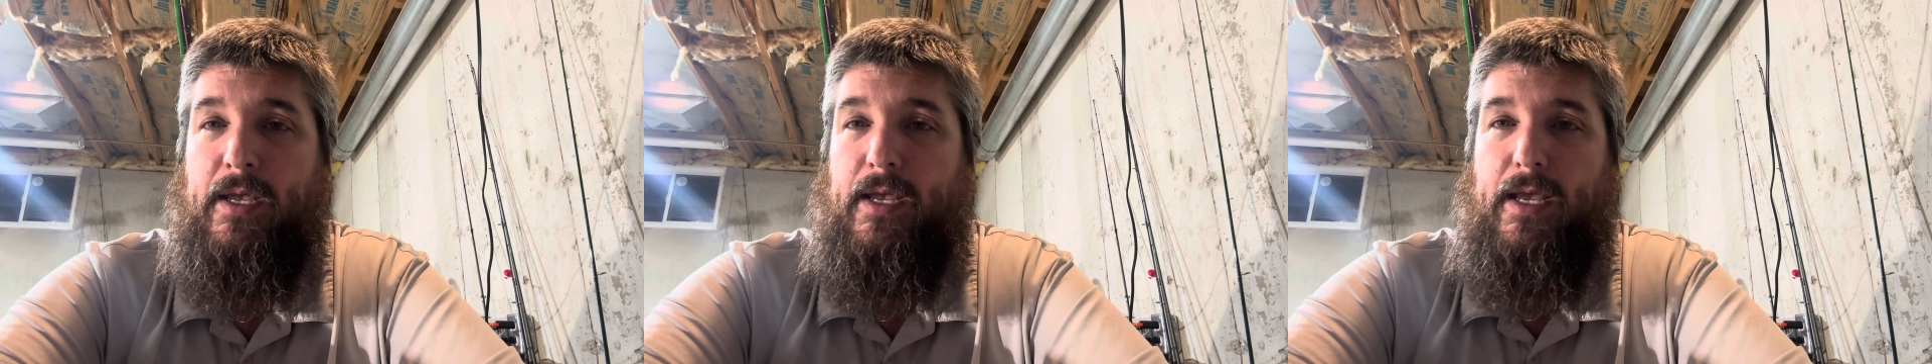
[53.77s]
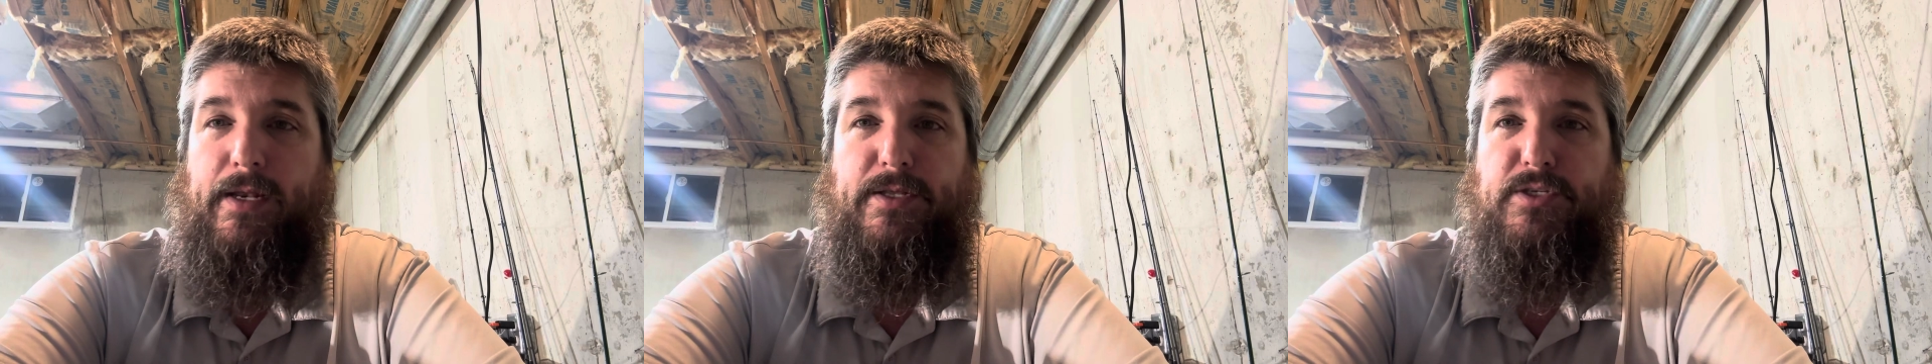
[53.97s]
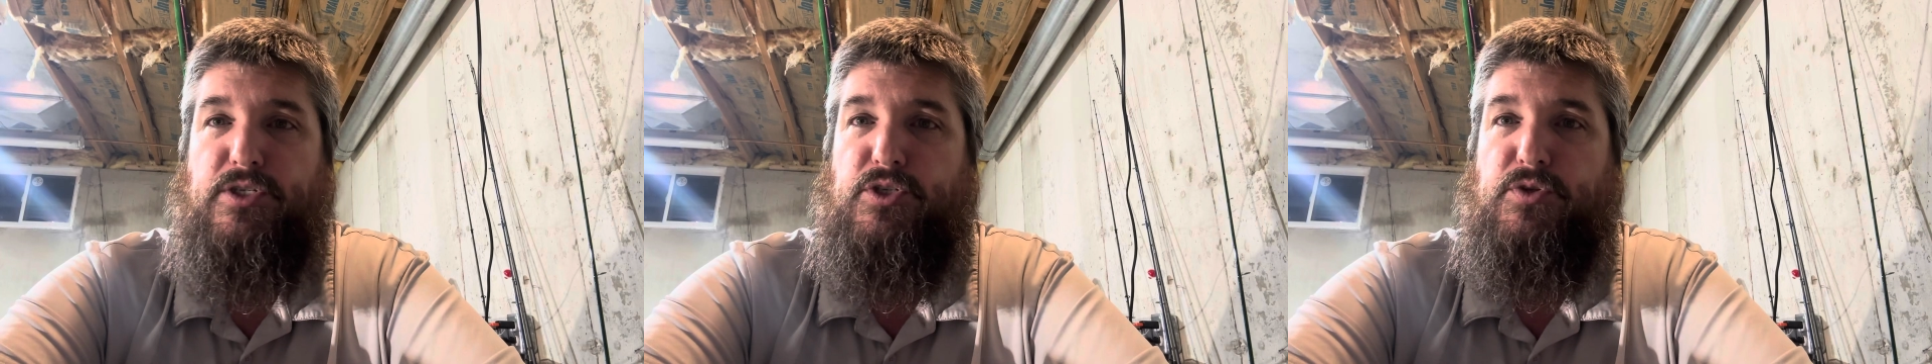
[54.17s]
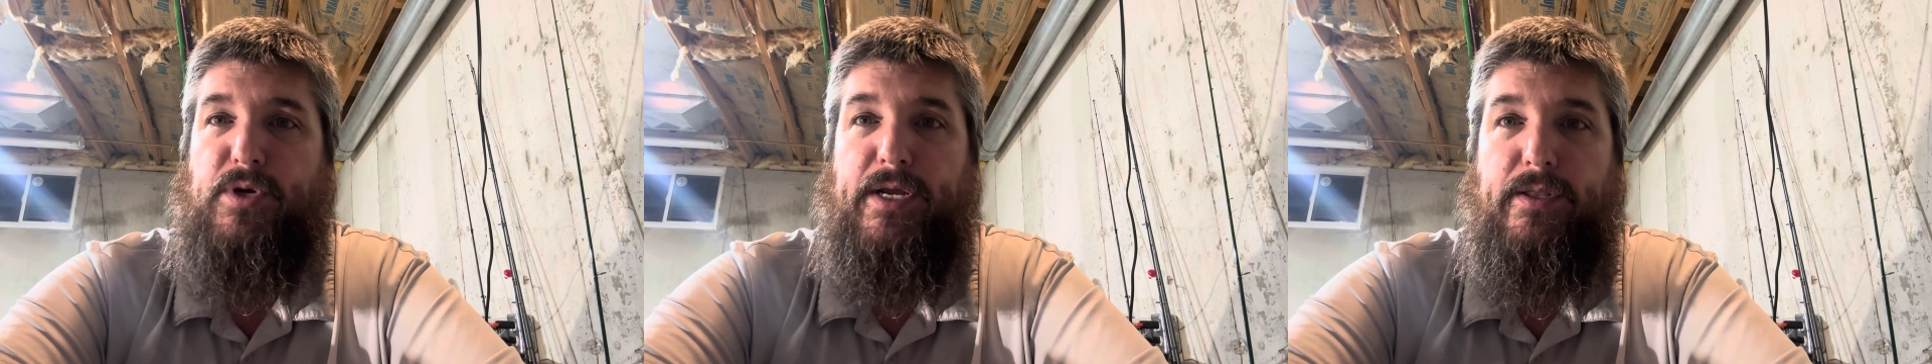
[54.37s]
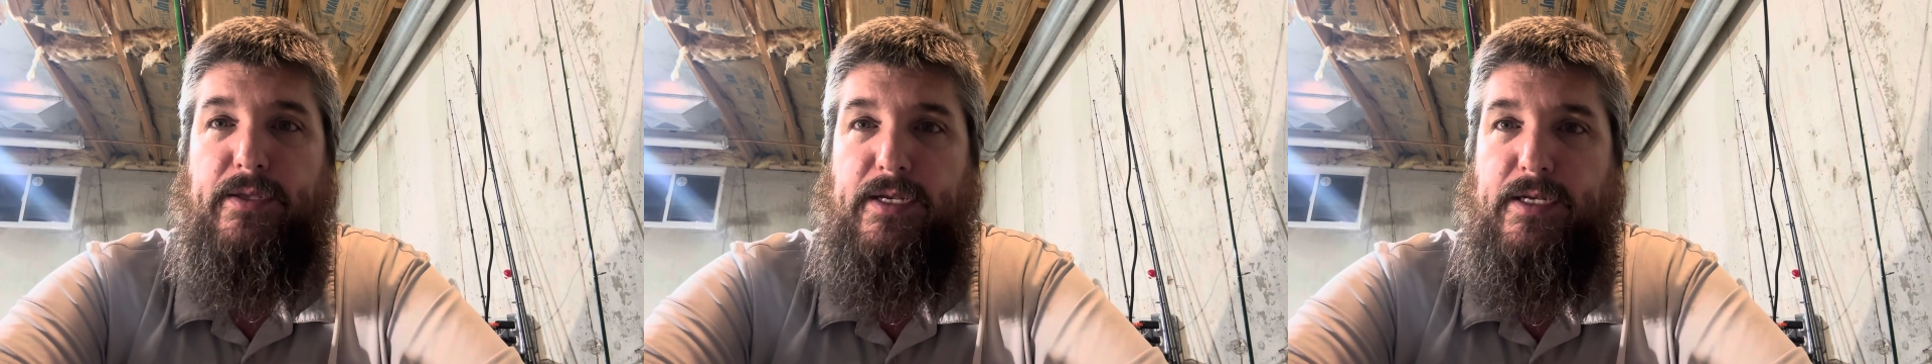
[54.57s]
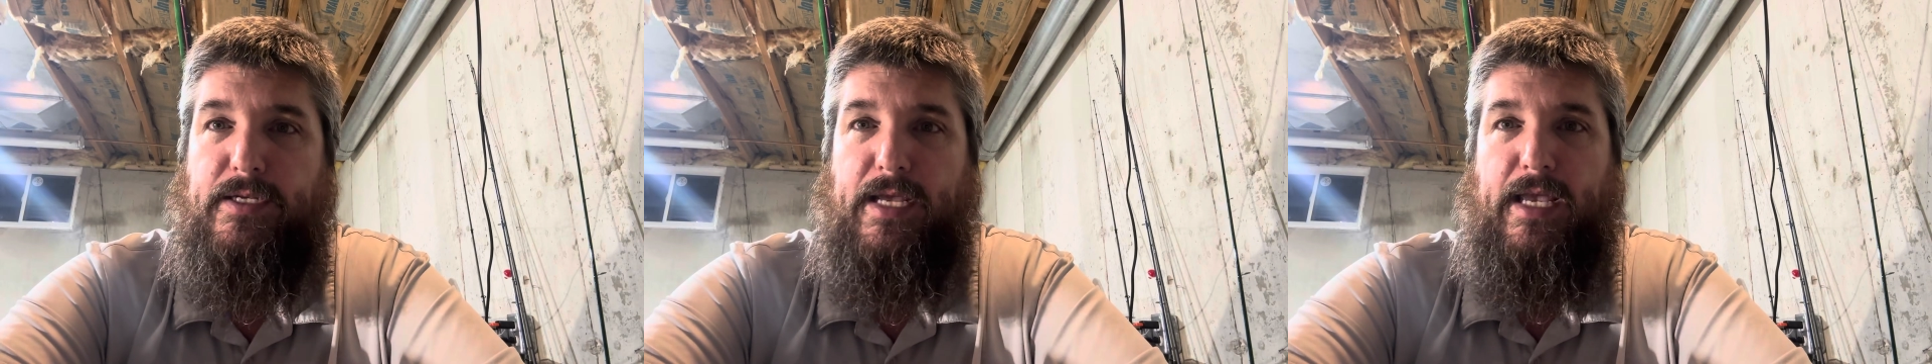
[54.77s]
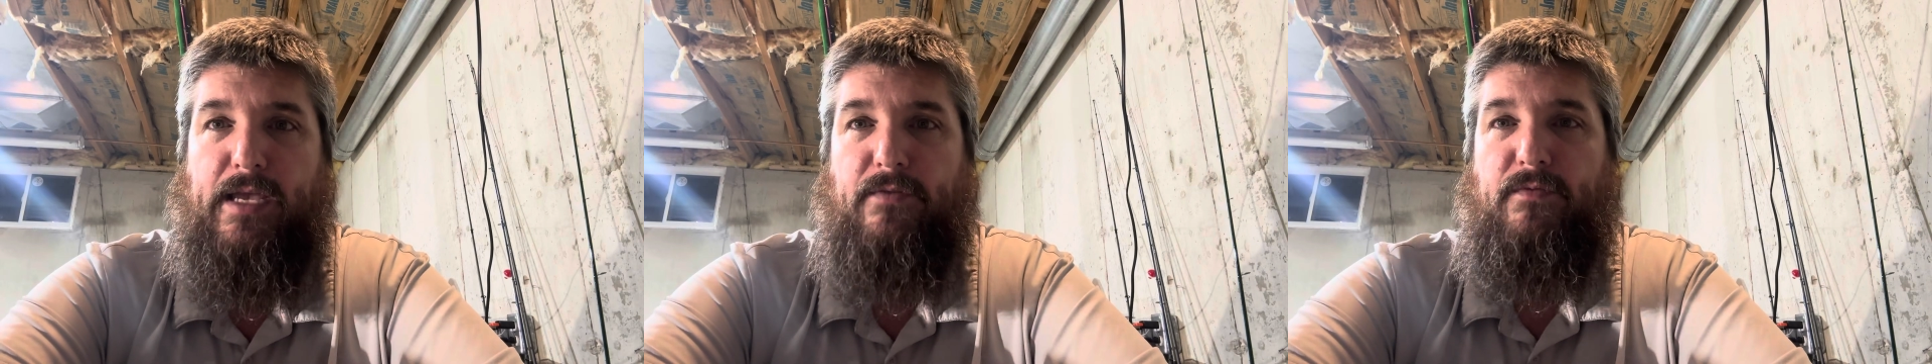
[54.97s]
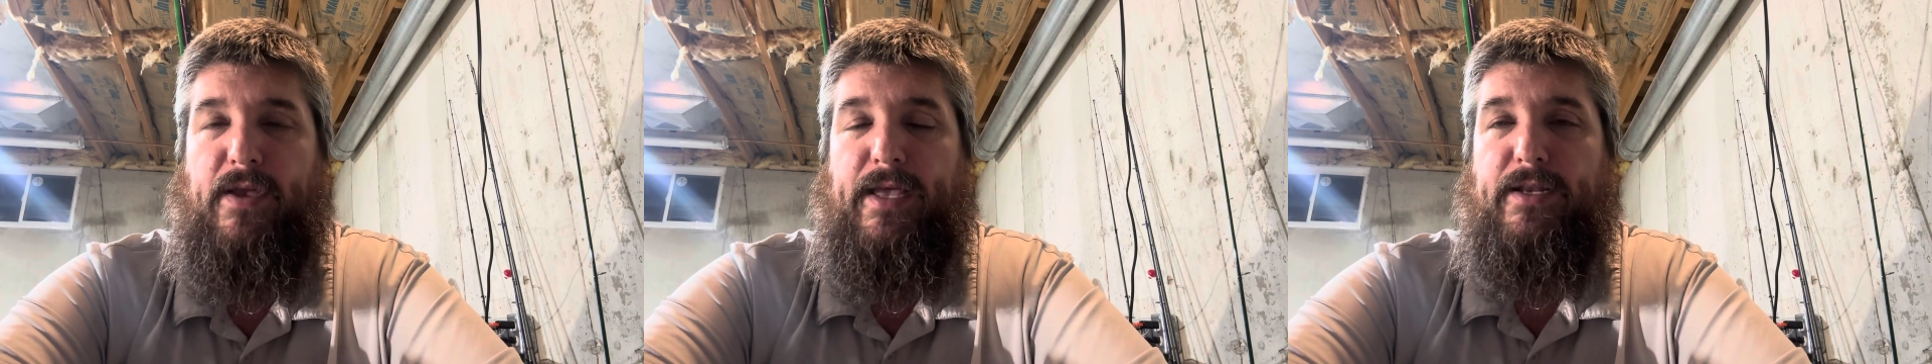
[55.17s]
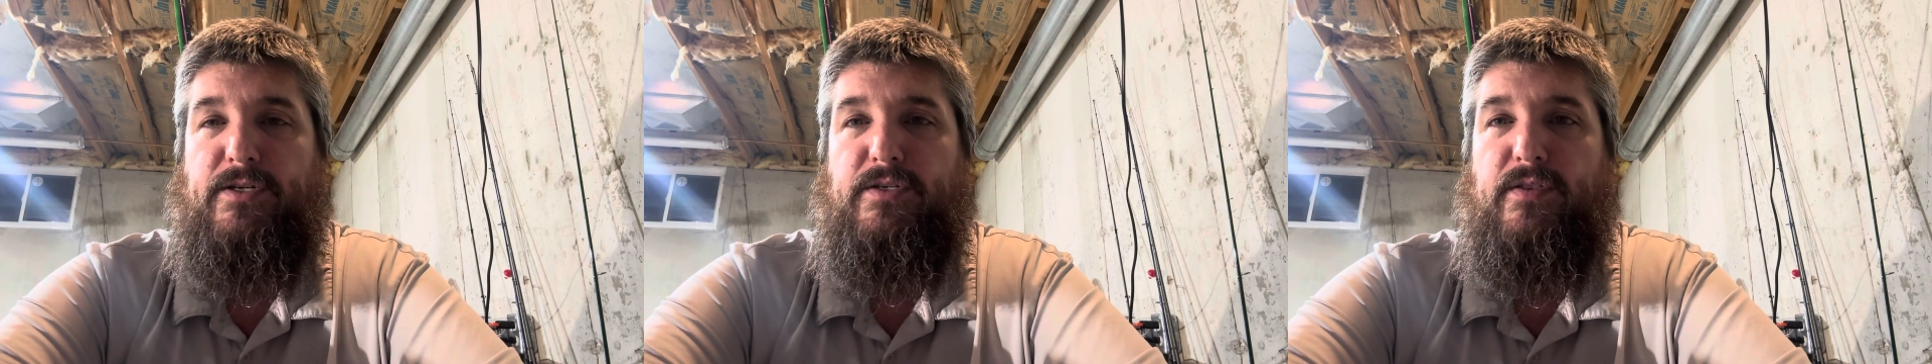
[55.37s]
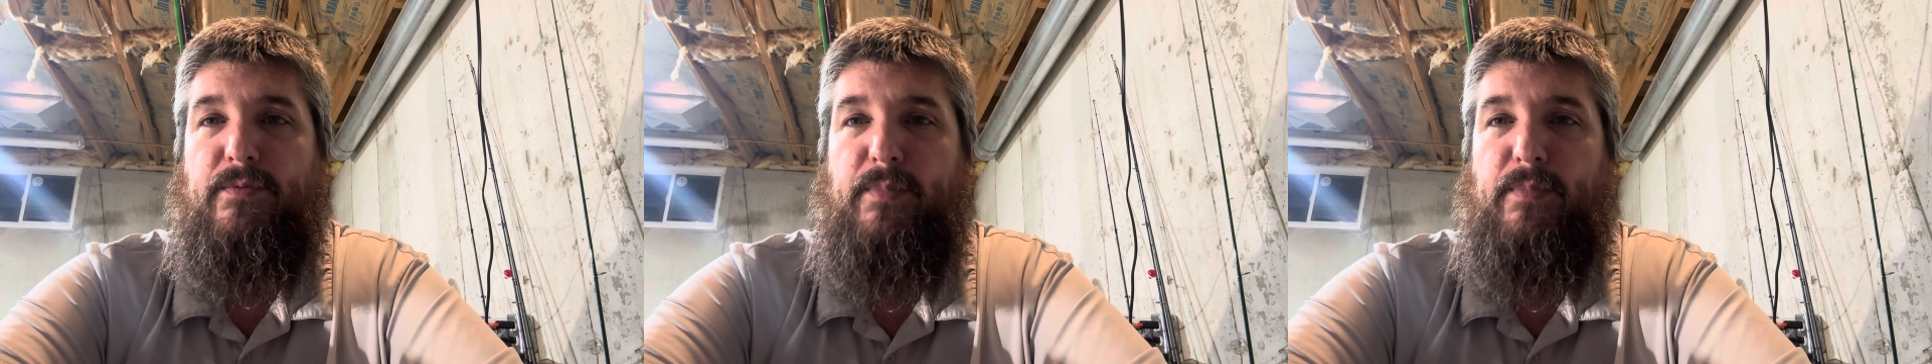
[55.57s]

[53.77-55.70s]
and it's strictly to take advantage of the